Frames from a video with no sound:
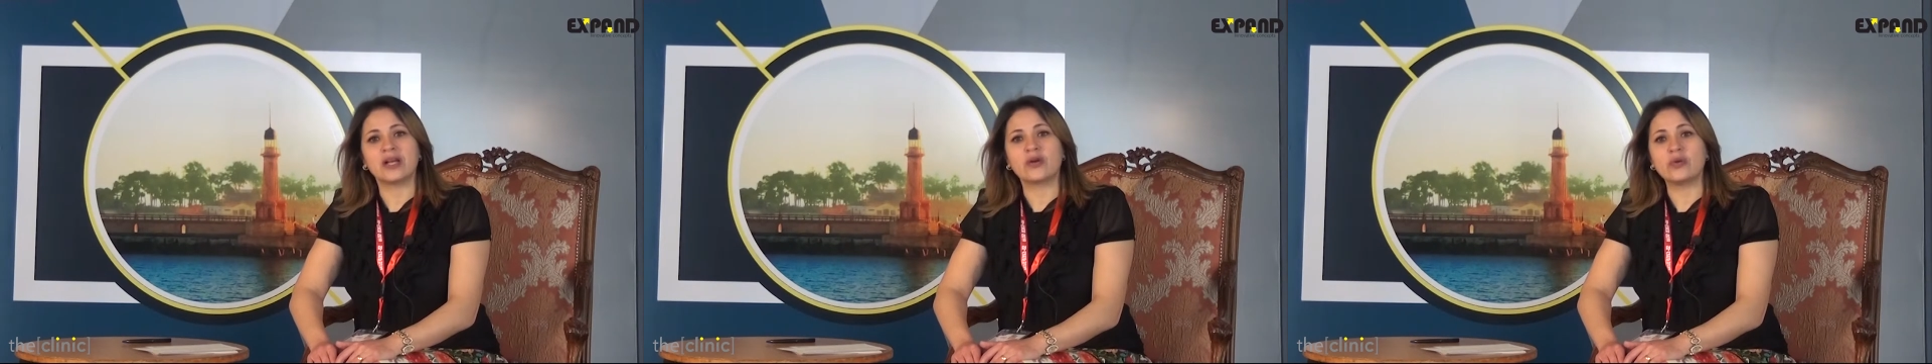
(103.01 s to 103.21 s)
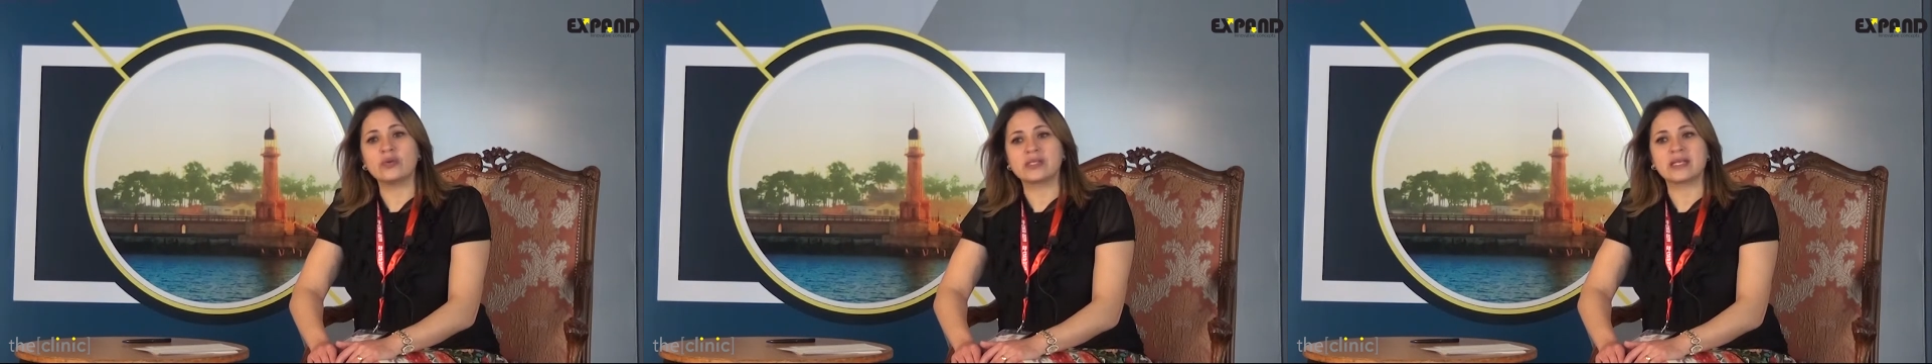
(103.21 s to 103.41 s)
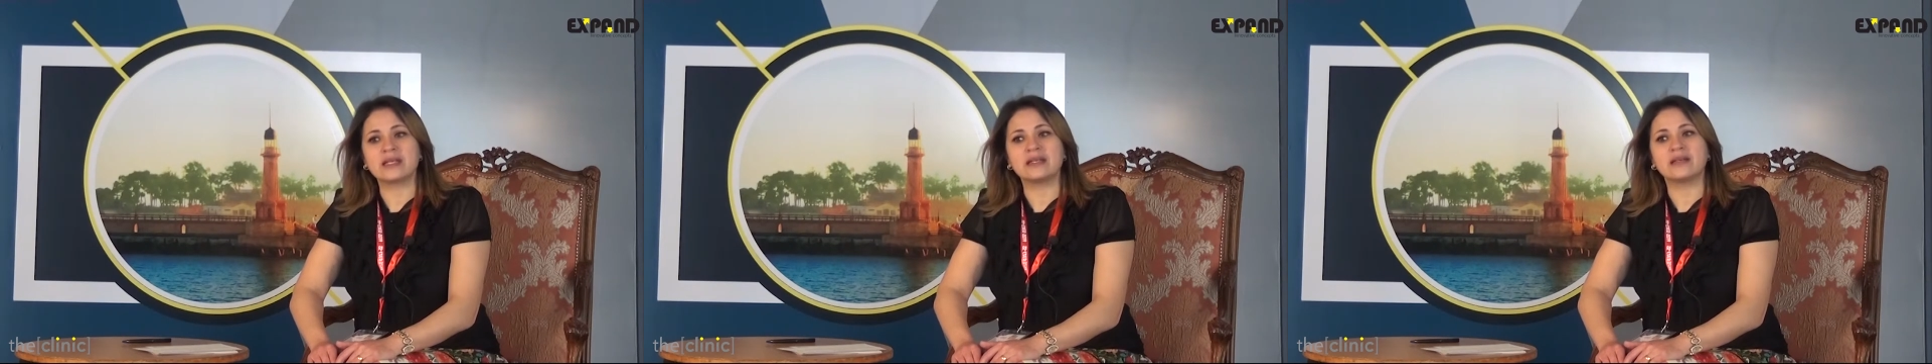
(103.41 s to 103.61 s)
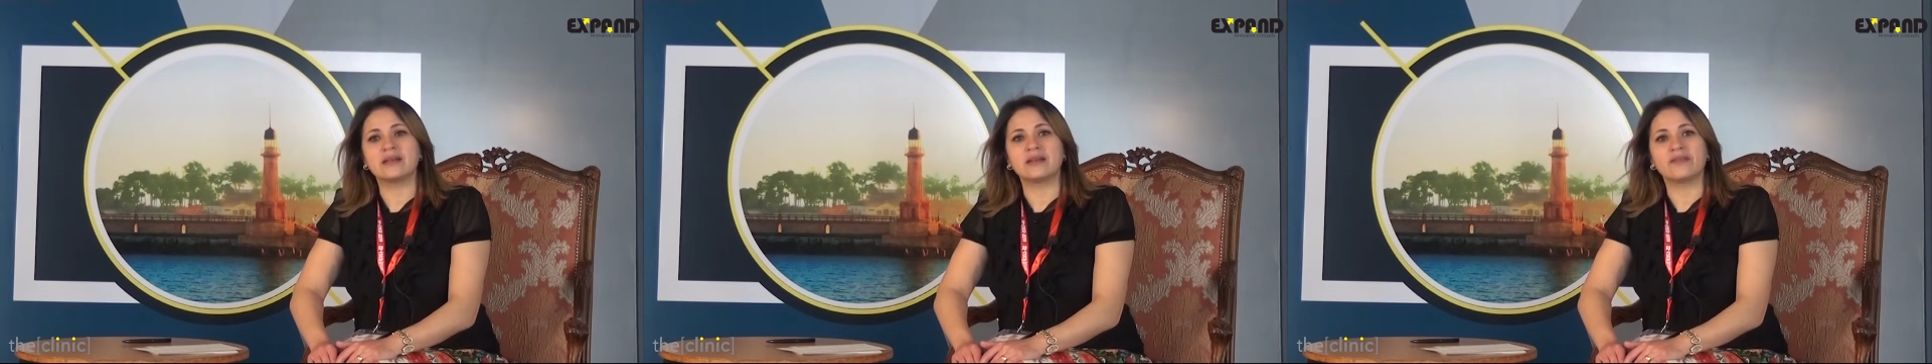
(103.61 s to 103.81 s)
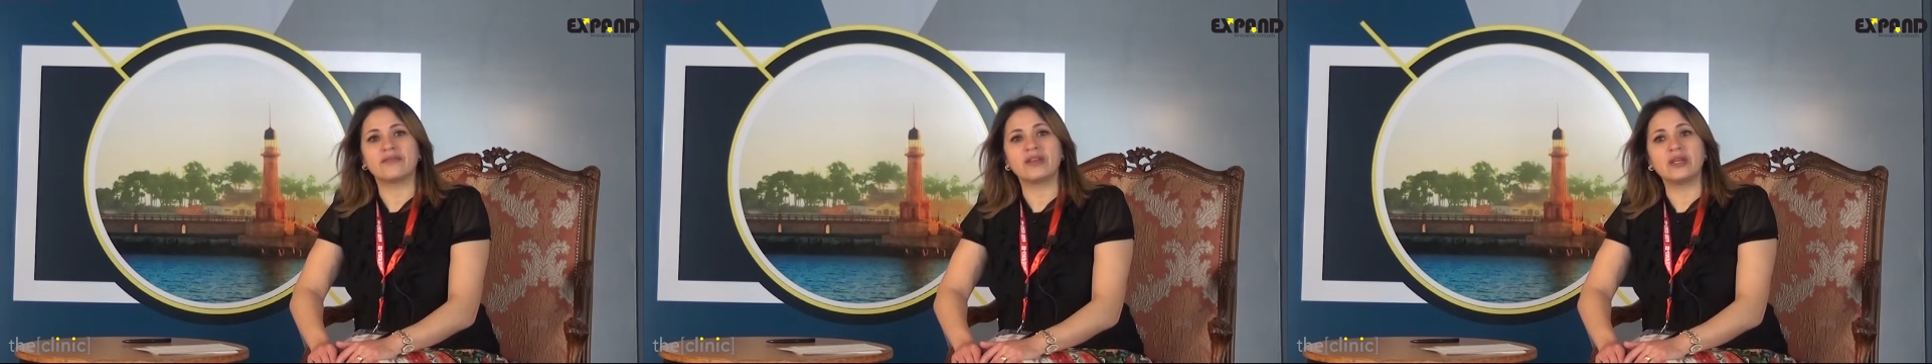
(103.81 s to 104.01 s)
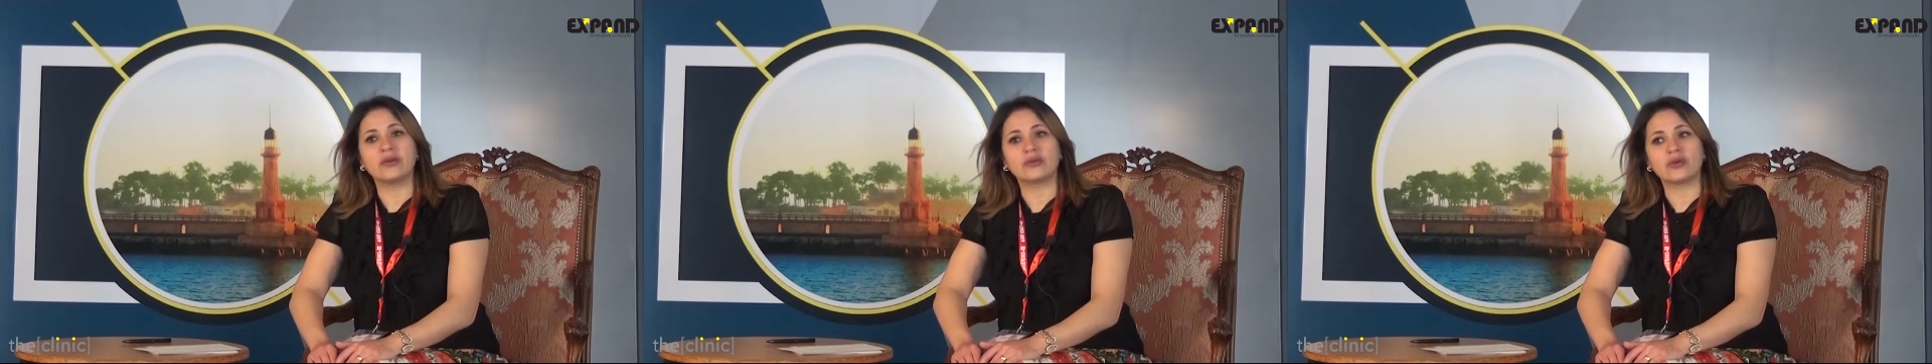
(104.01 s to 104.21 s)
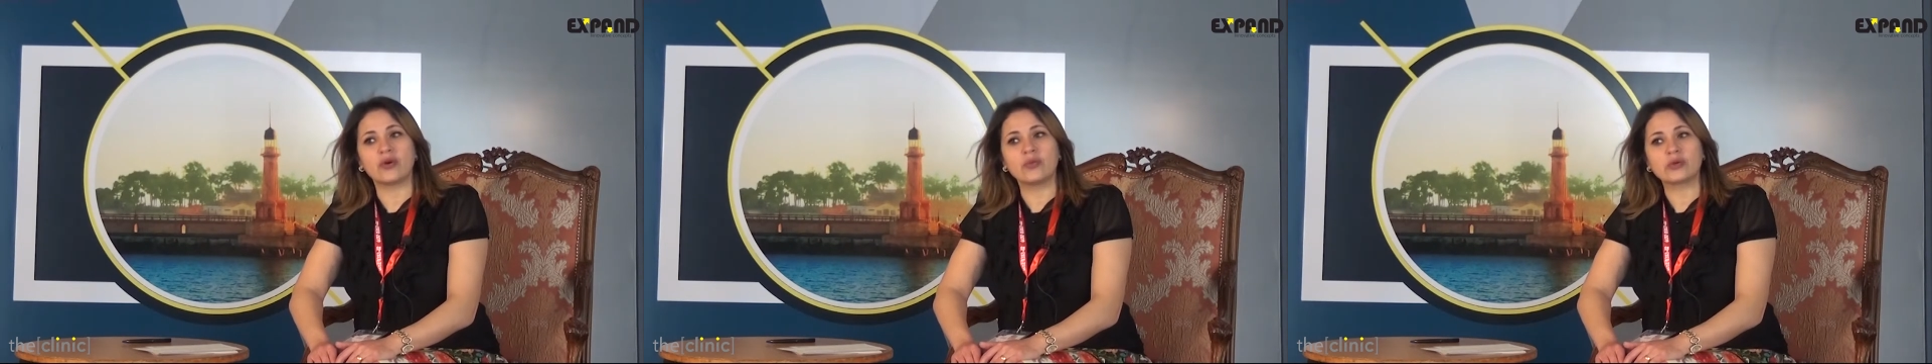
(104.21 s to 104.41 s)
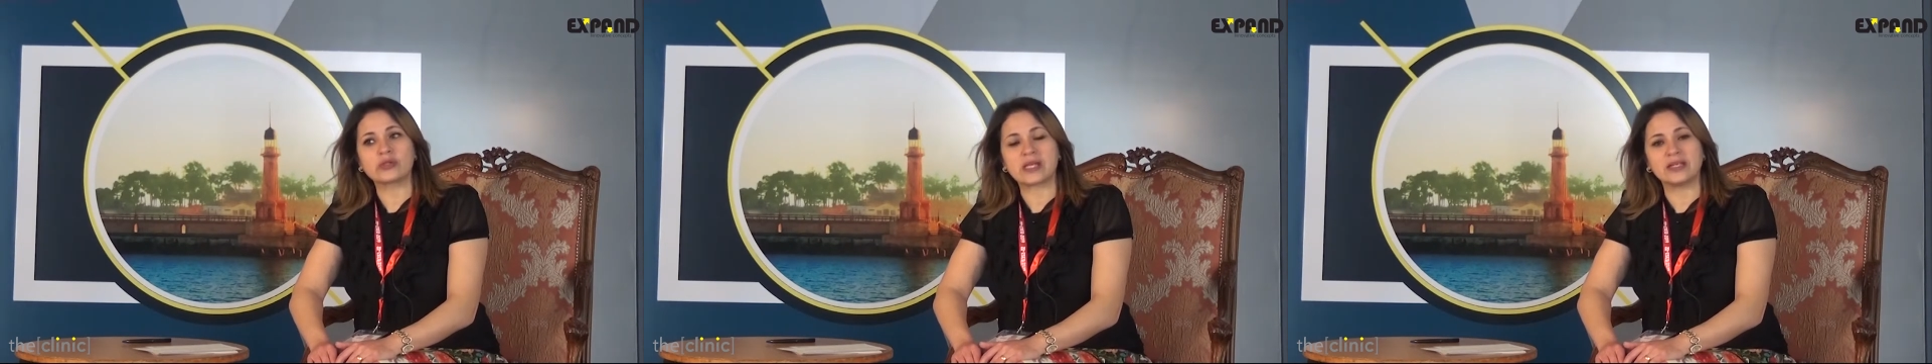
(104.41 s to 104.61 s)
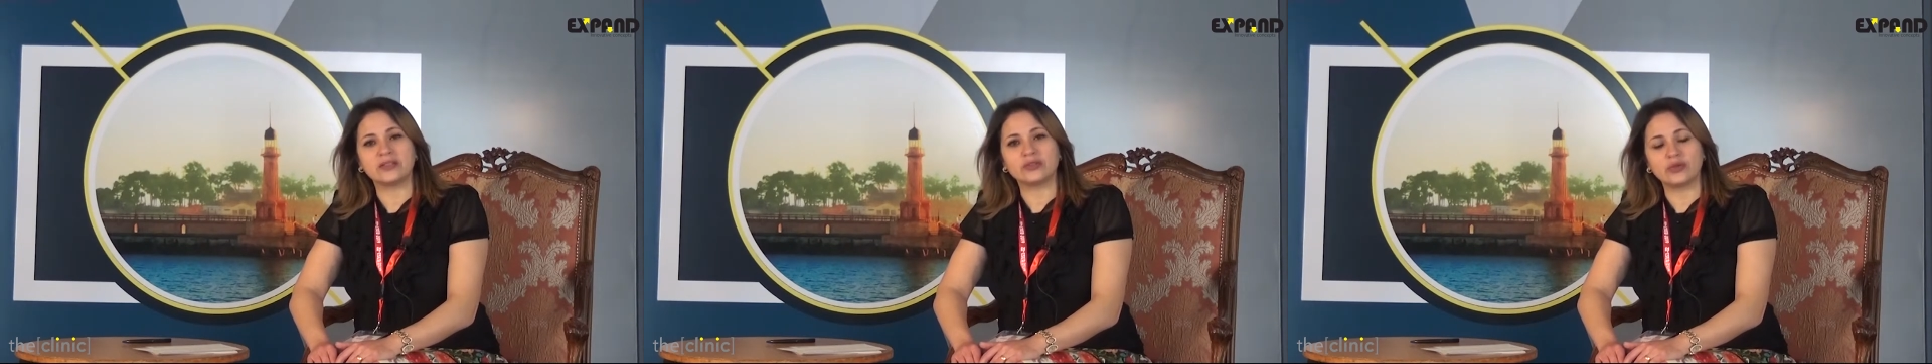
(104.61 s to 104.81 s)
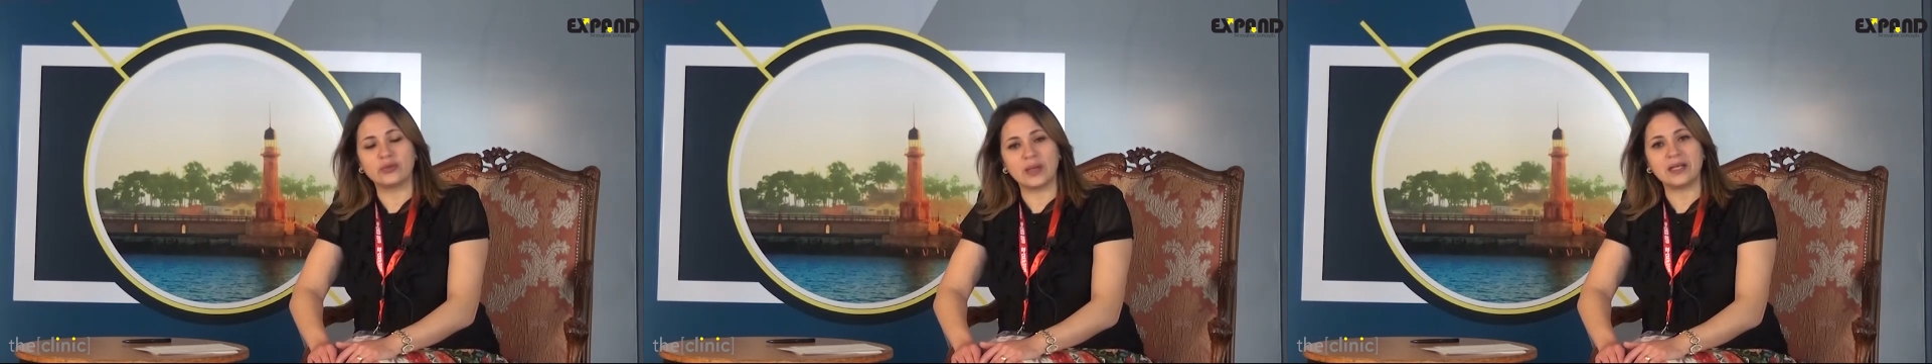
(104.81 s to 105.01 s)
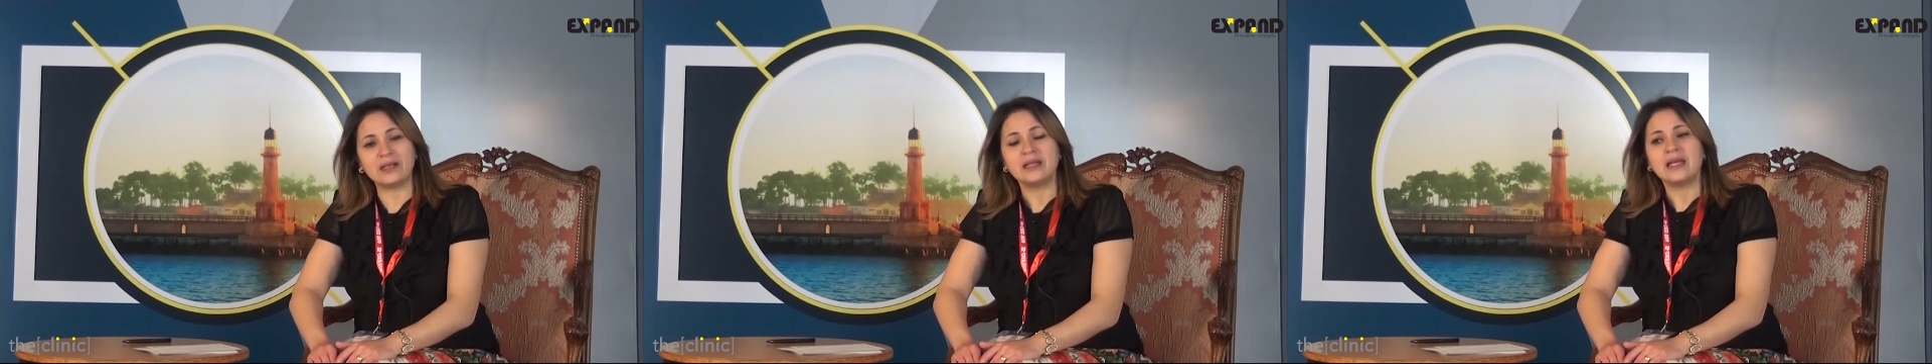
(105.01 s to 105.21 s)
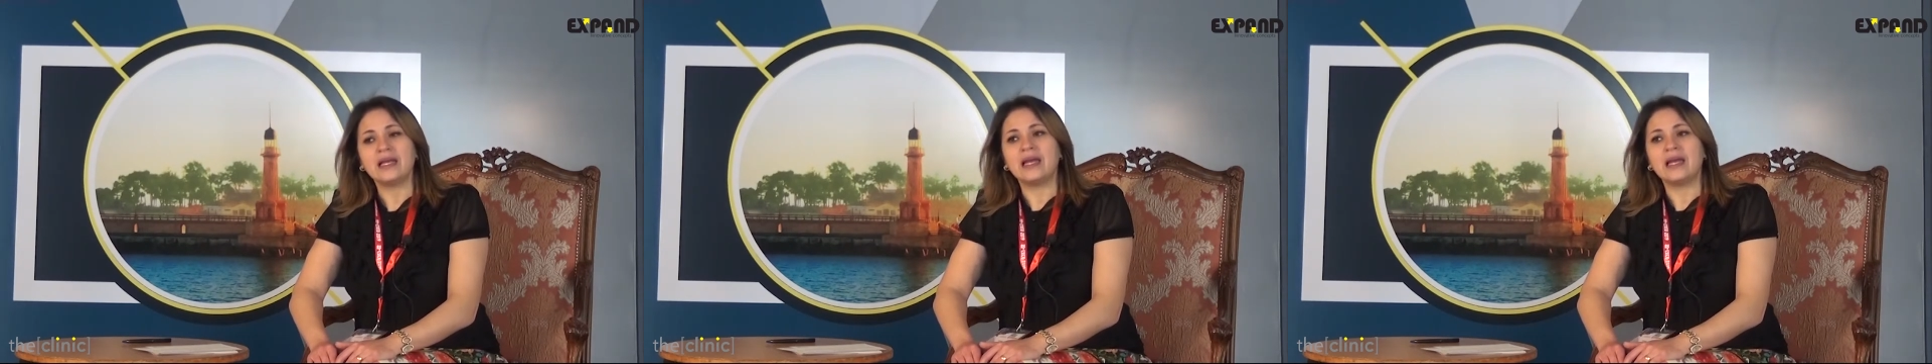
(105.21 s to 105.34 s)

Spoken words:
causing pheochromocytoma